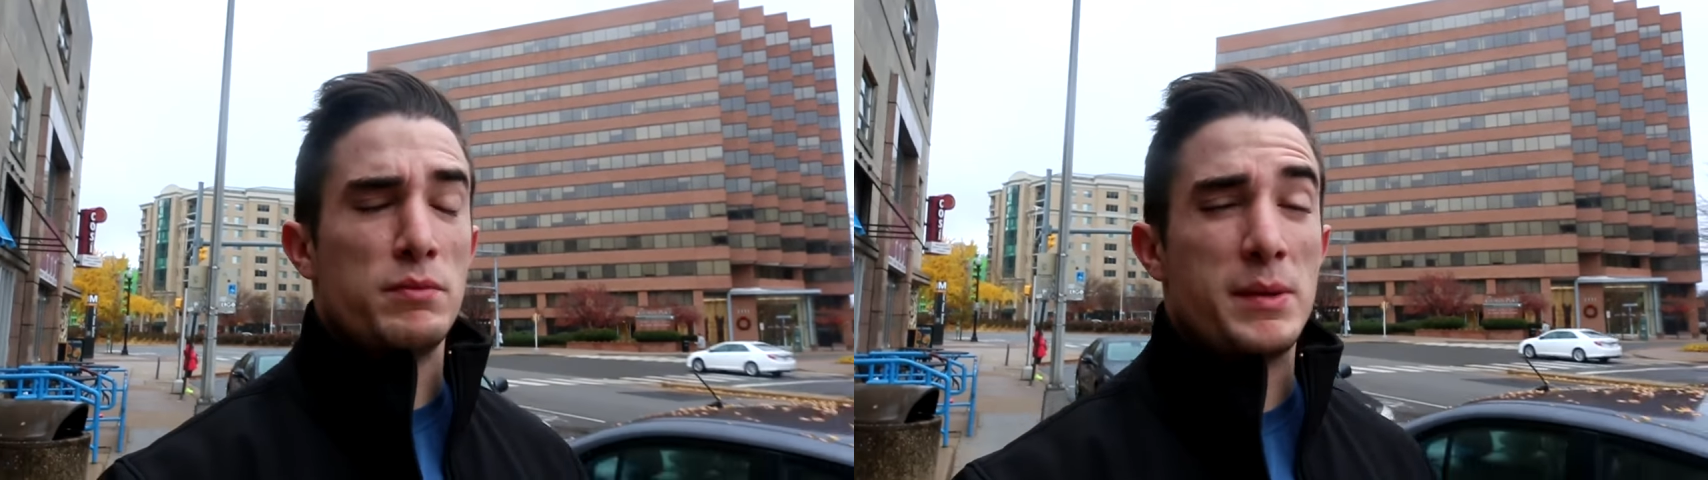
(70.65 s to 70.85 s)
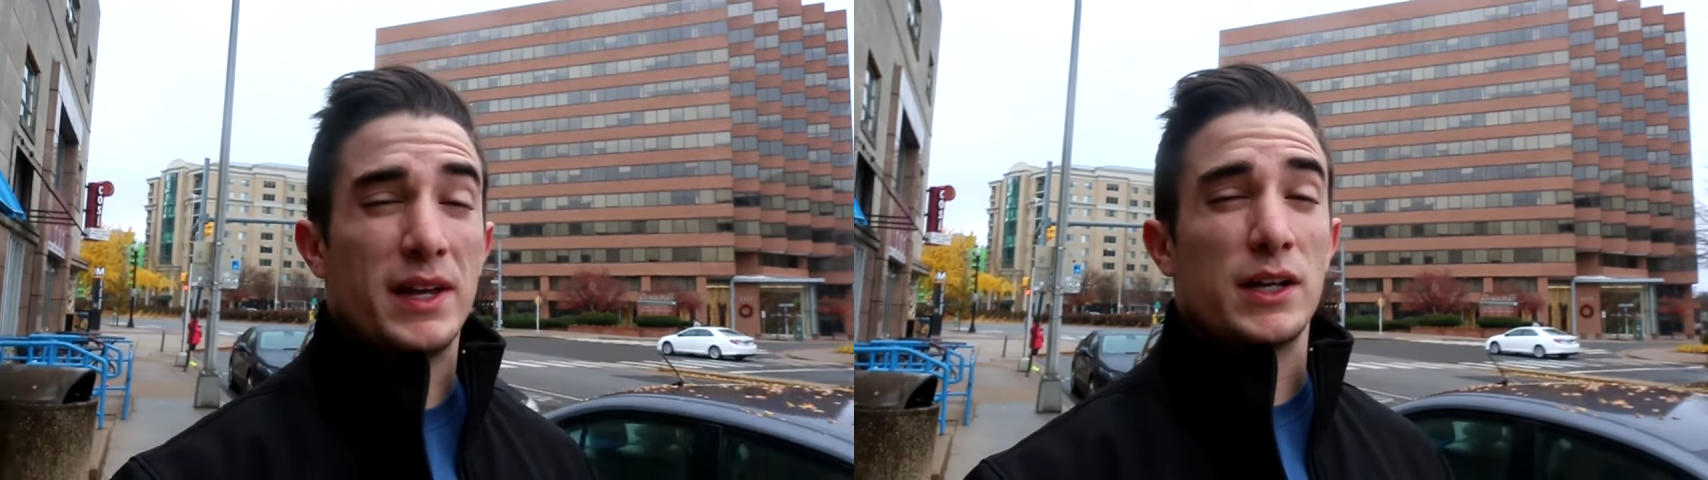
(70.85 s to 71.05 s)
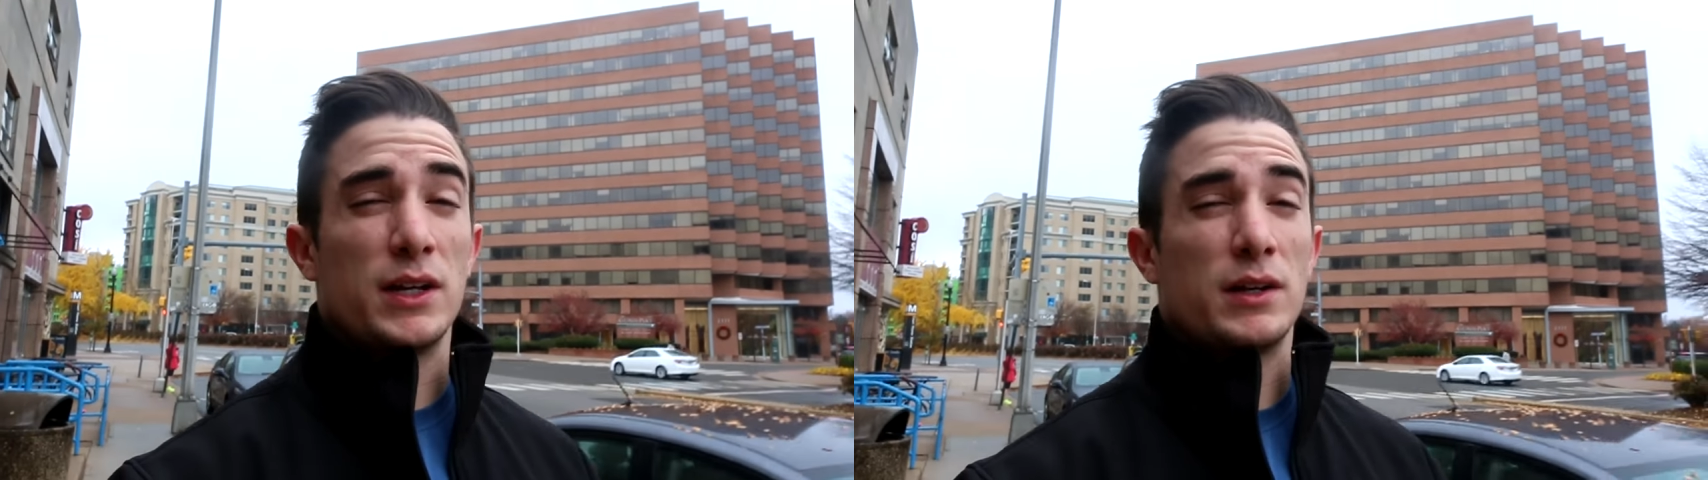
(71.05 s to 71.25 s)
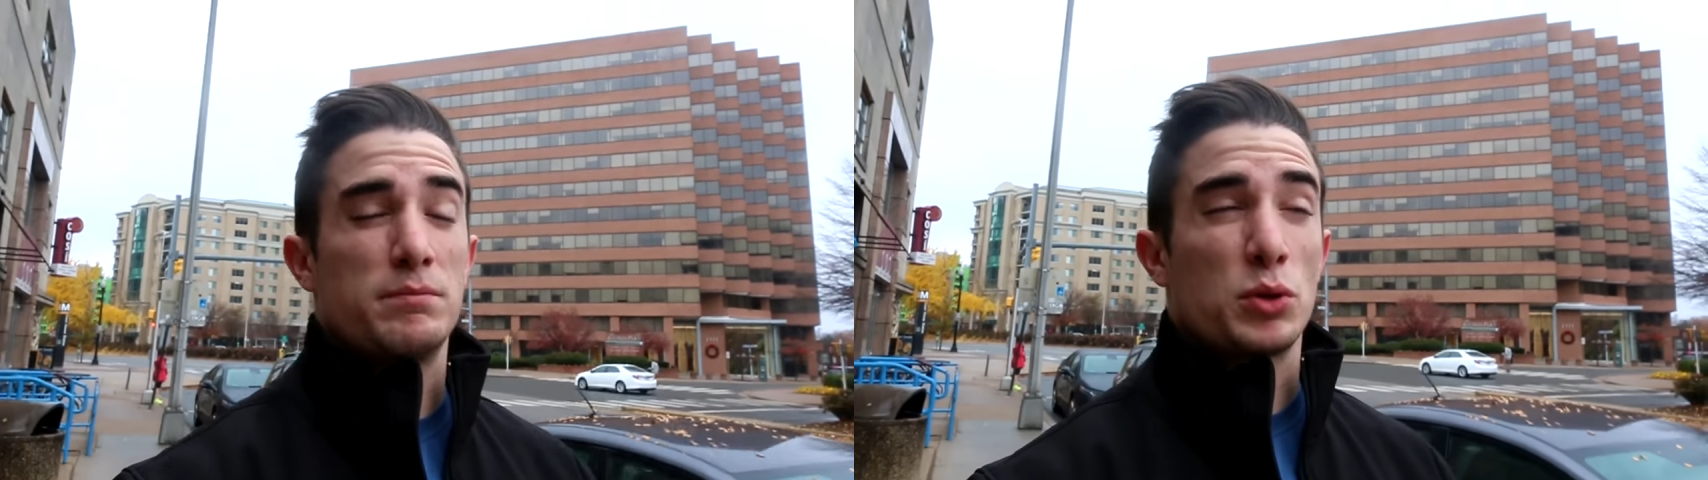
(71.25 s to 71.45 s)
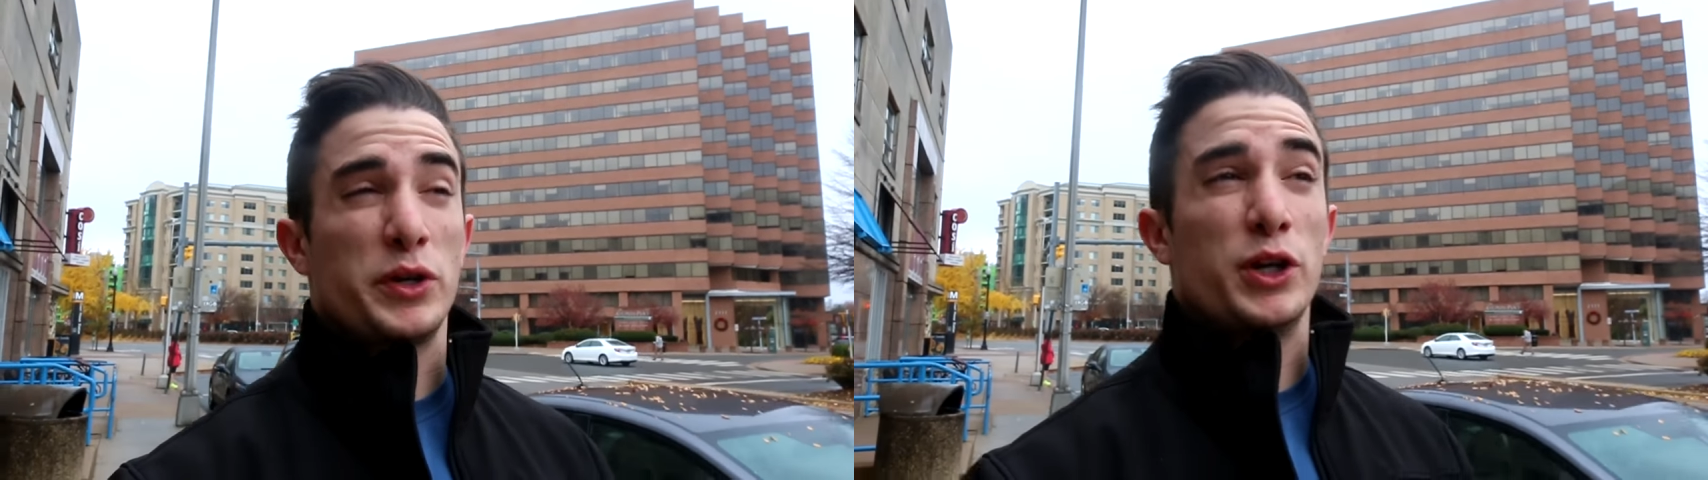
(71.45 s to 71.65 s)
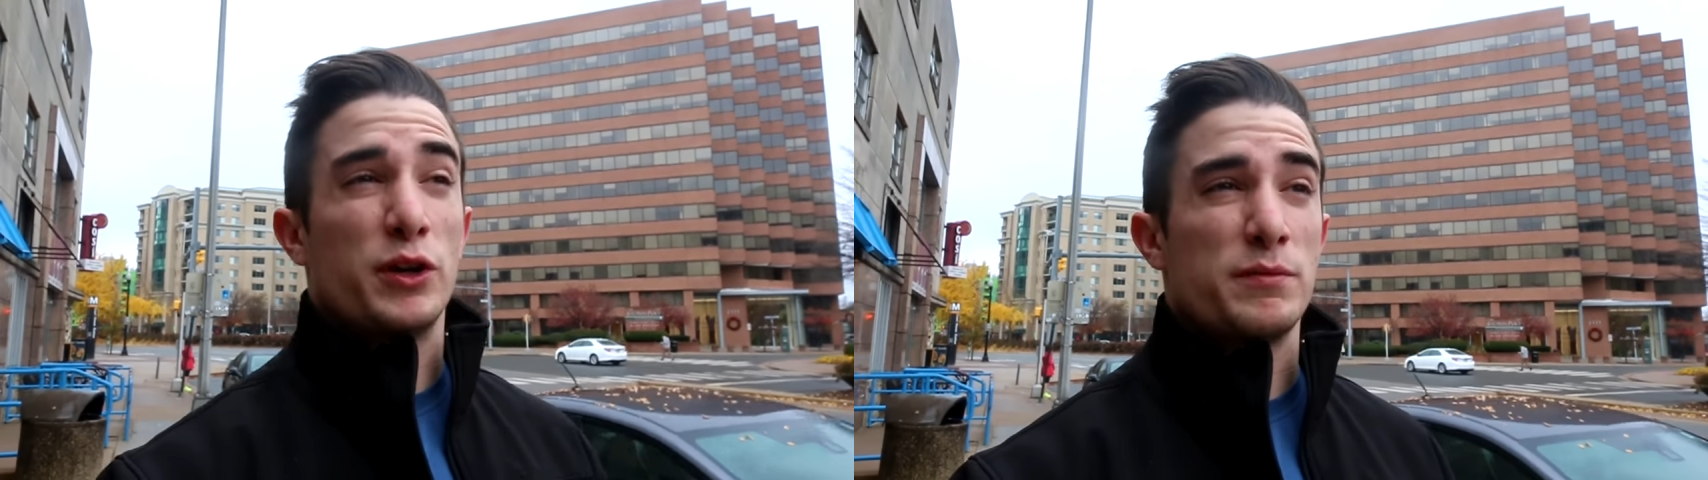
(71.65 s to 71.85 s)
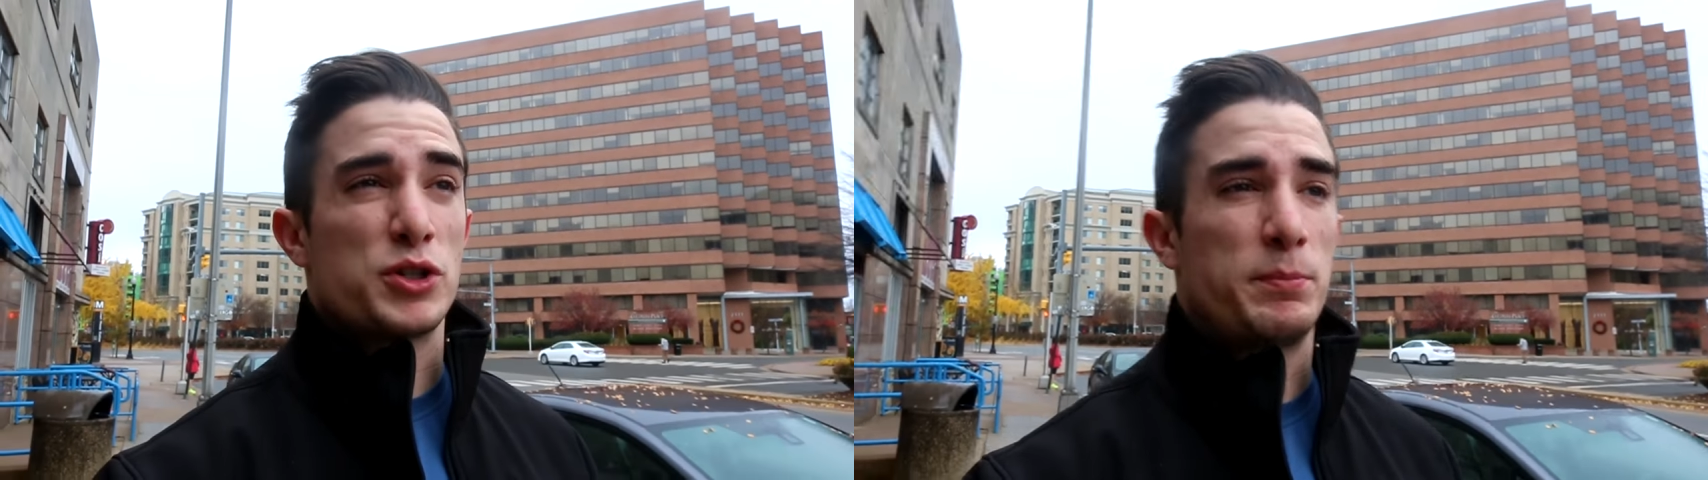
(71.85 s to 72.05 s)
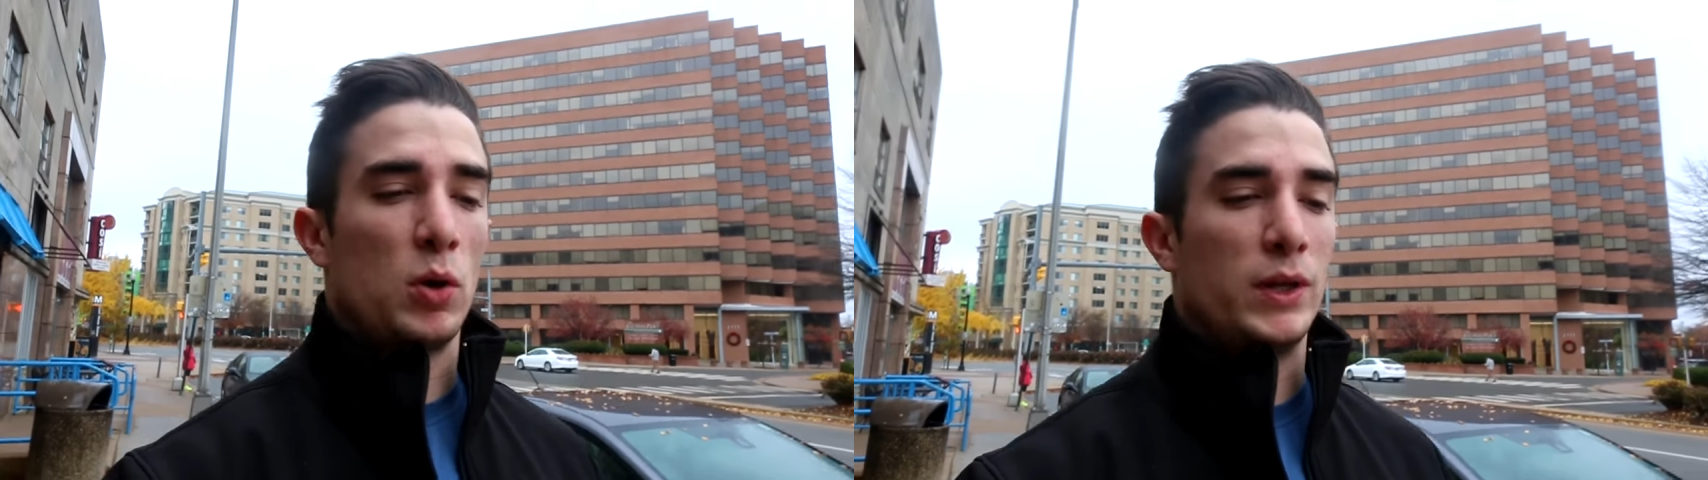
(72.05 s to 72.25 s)
maybe like a burrito from
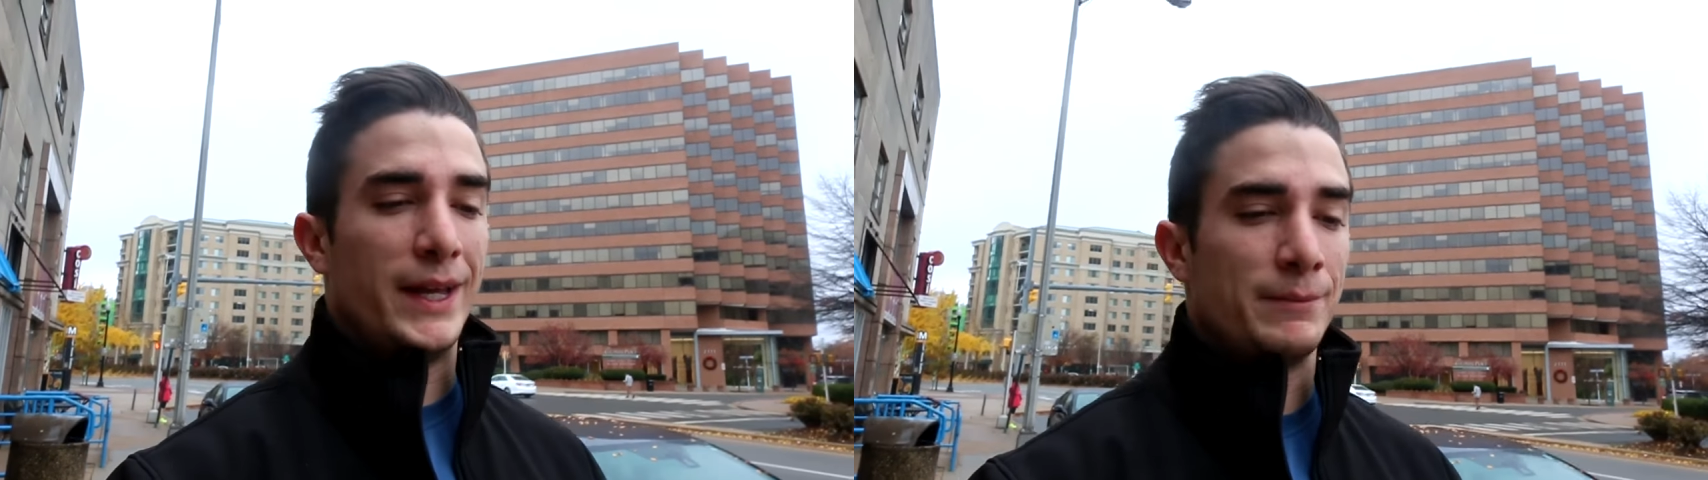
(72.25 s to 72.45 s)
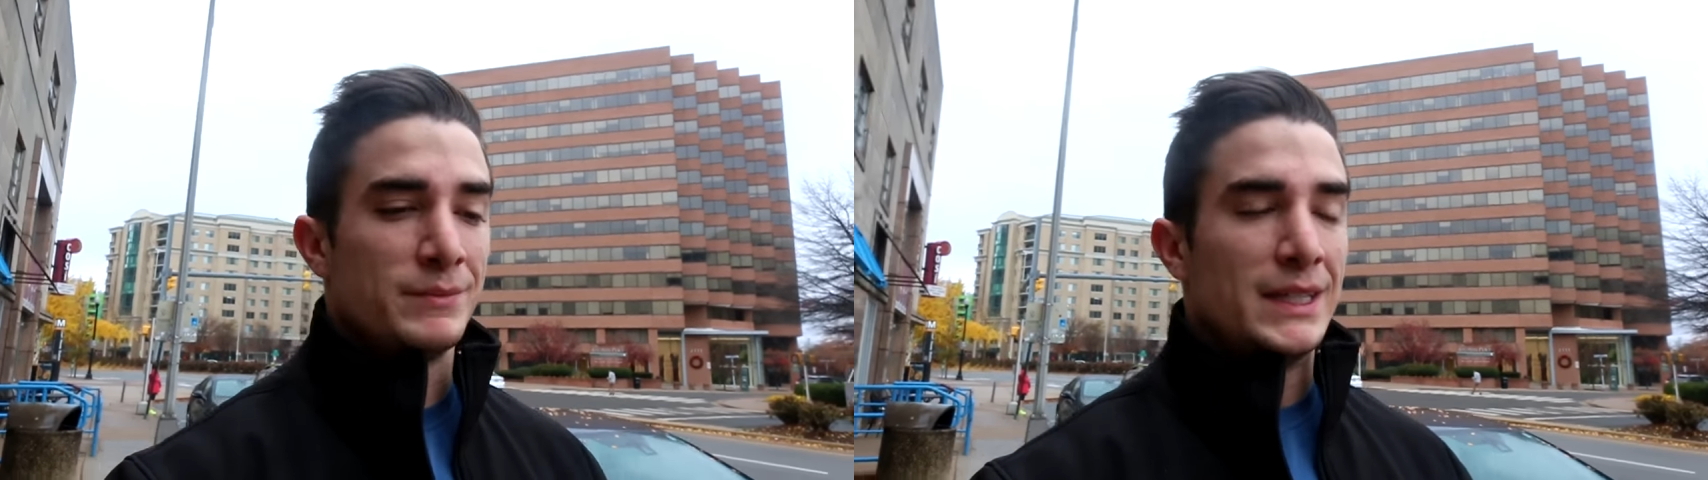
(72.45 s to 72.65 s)
Chipotle,